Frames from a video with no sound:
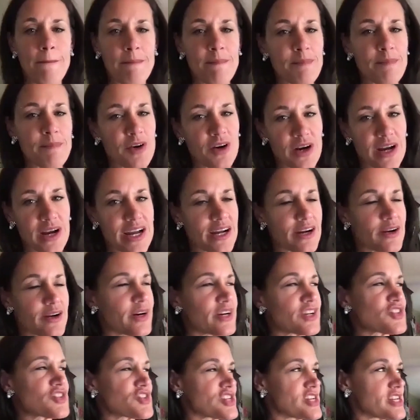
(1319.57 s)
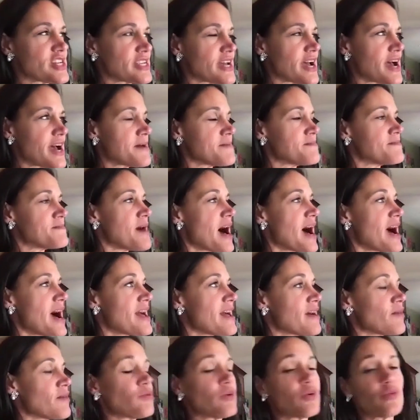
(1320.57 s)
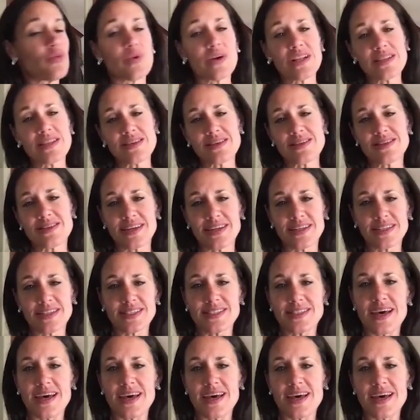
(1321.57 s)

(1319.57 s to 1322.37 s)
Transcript: great question. Well, one of the things